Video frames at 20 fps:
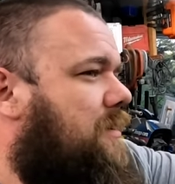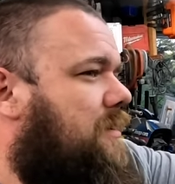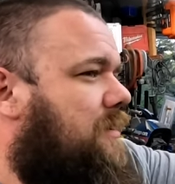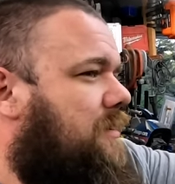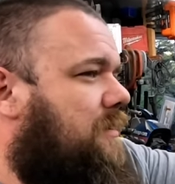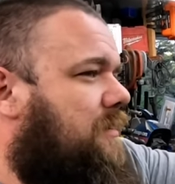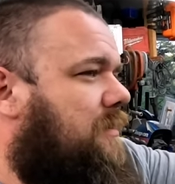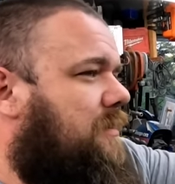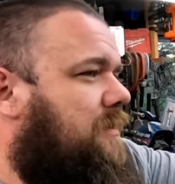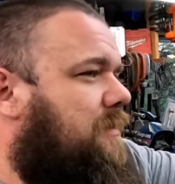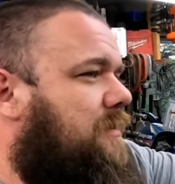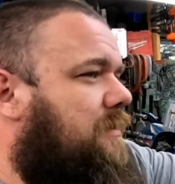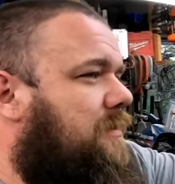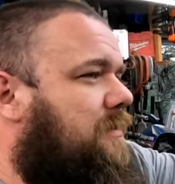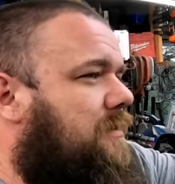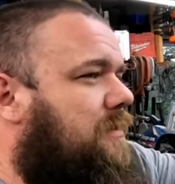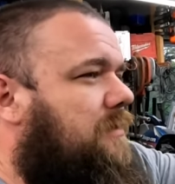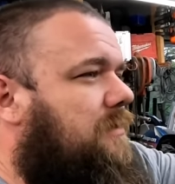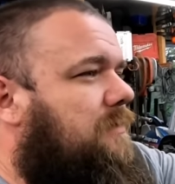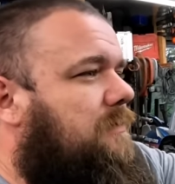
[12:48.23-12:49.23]
I think,
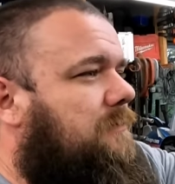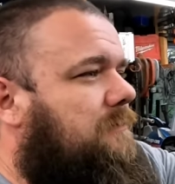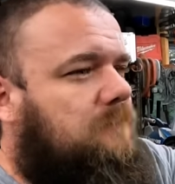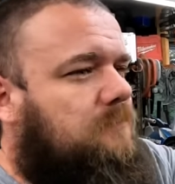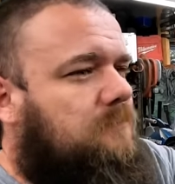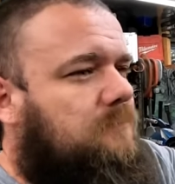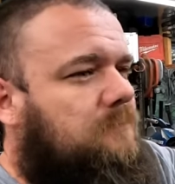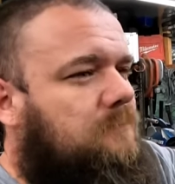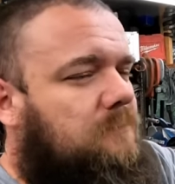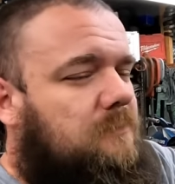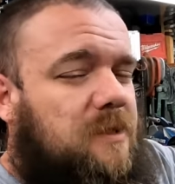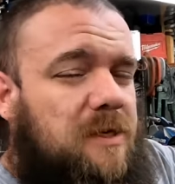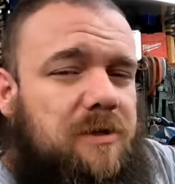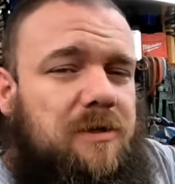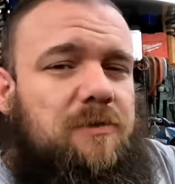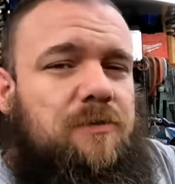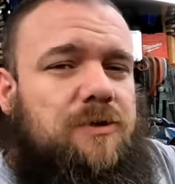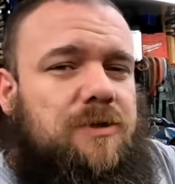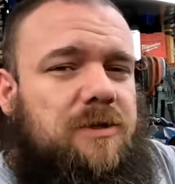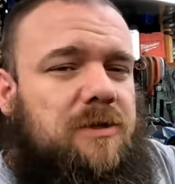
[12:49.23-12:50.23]
I
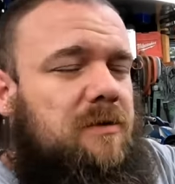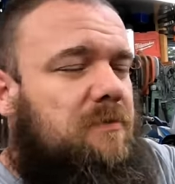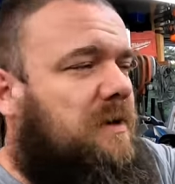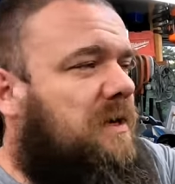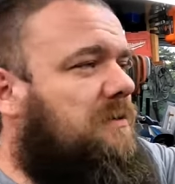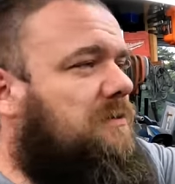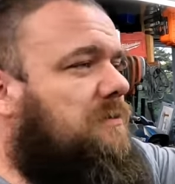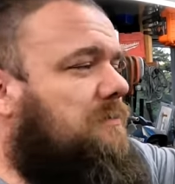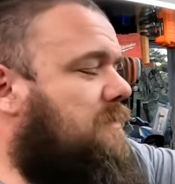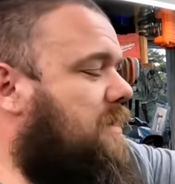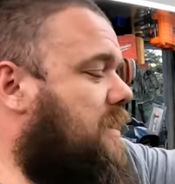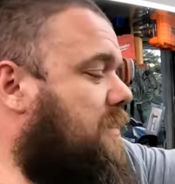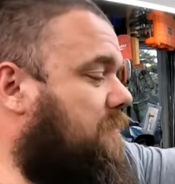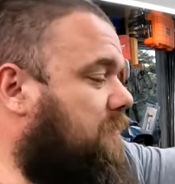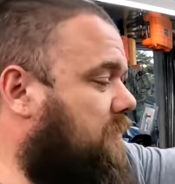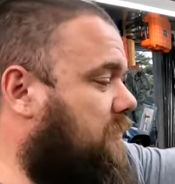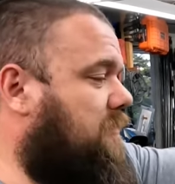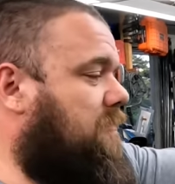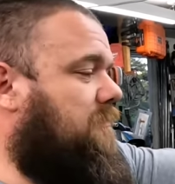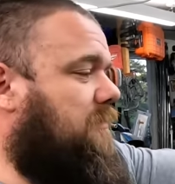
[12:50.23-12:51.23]
think we're just going to bounce
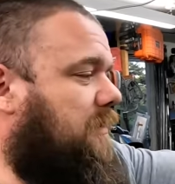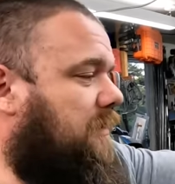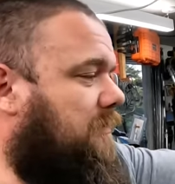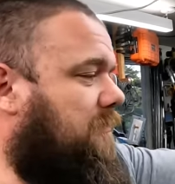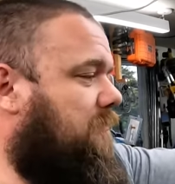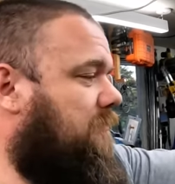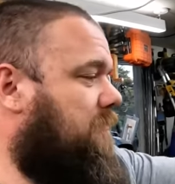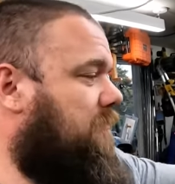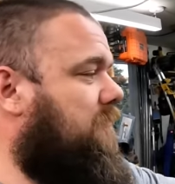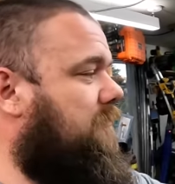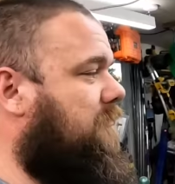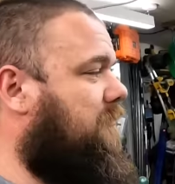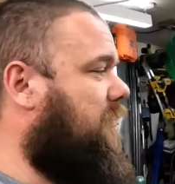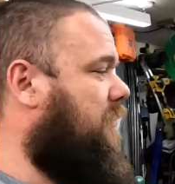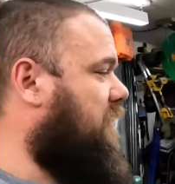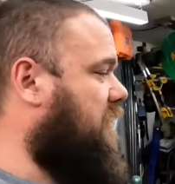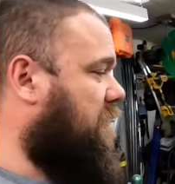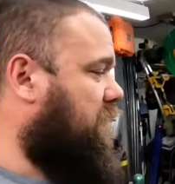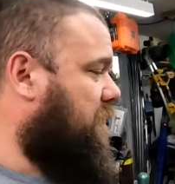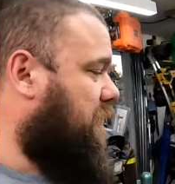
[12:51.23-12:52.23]
around and
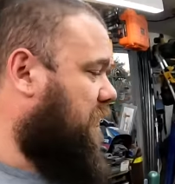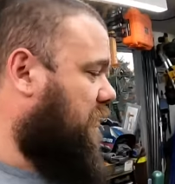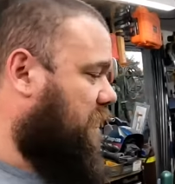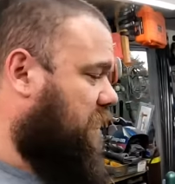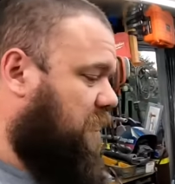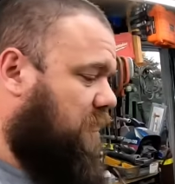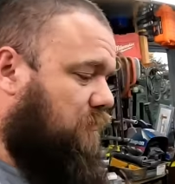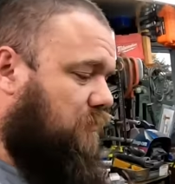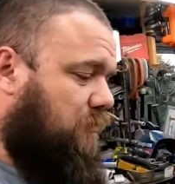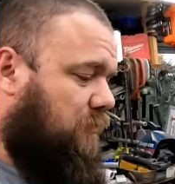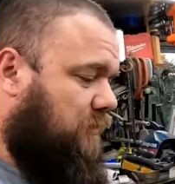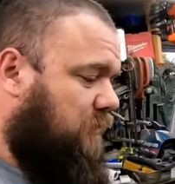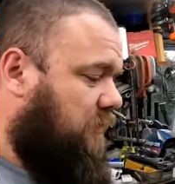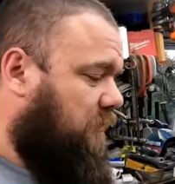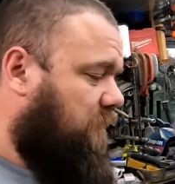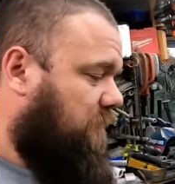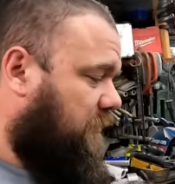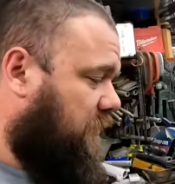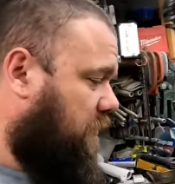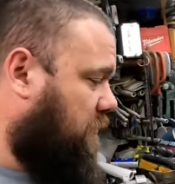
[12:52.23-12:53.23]
attempt to get some more
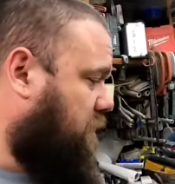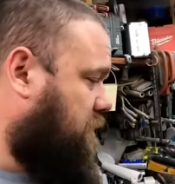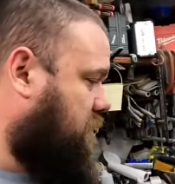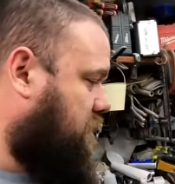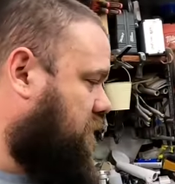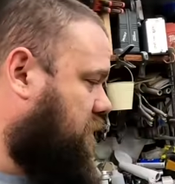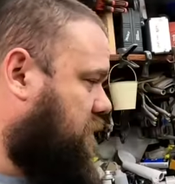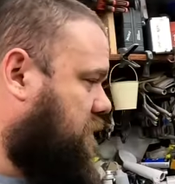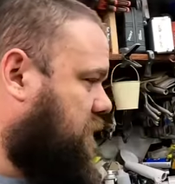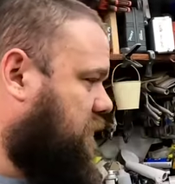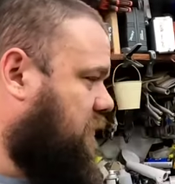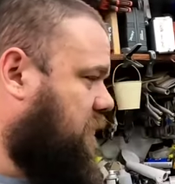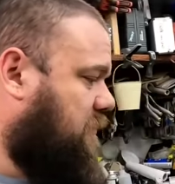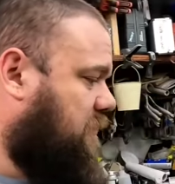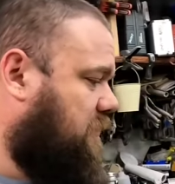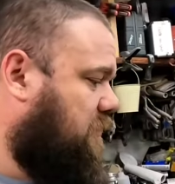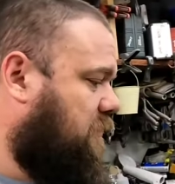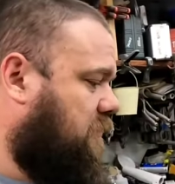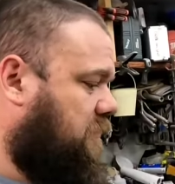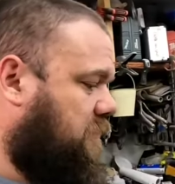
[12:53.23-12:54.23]
stuff done
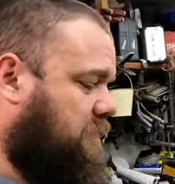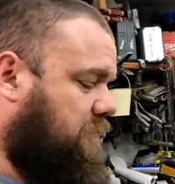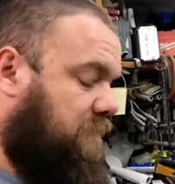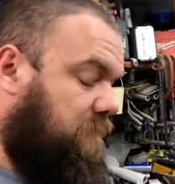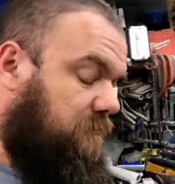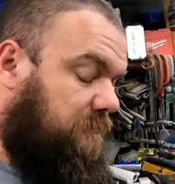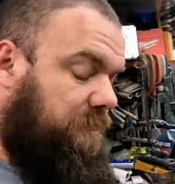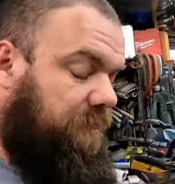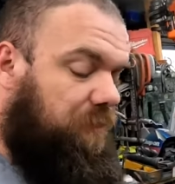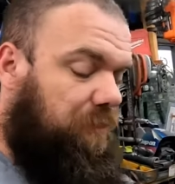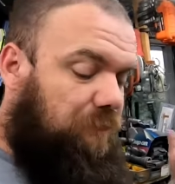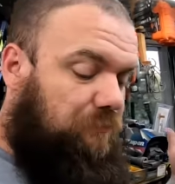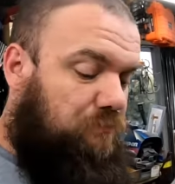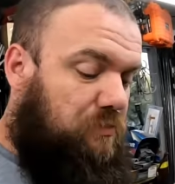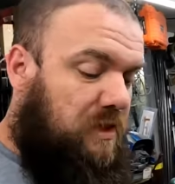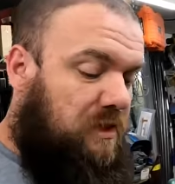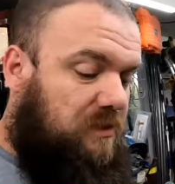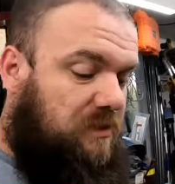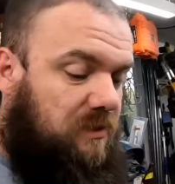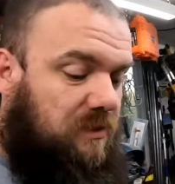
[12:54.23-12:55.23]
since
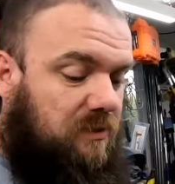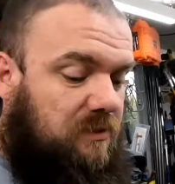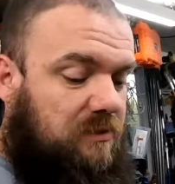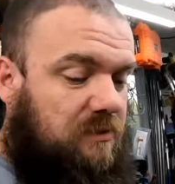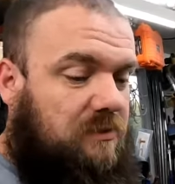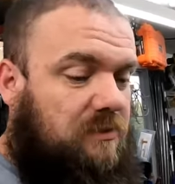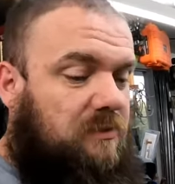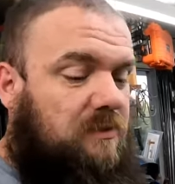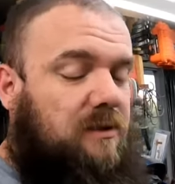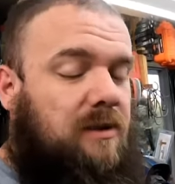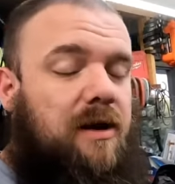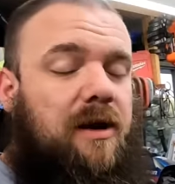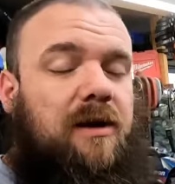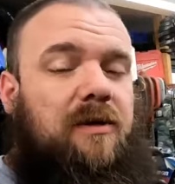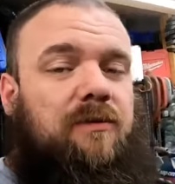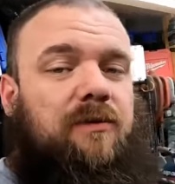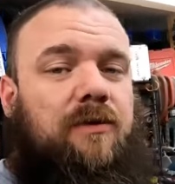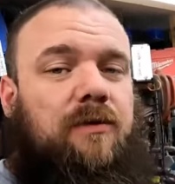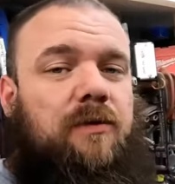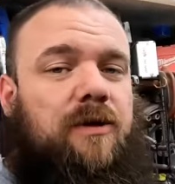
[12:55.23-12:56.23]
painting is out
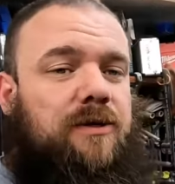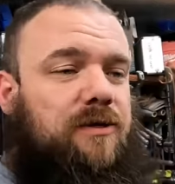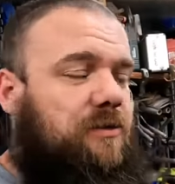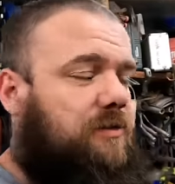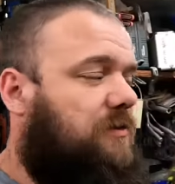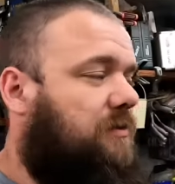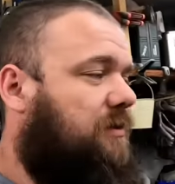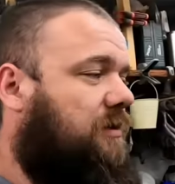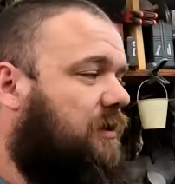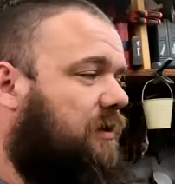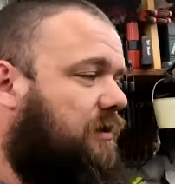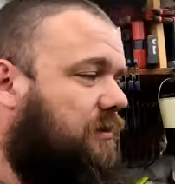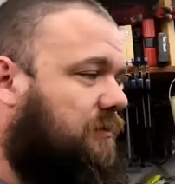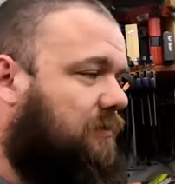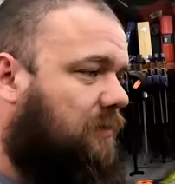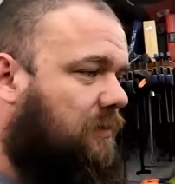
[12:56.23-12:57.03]
of the question today.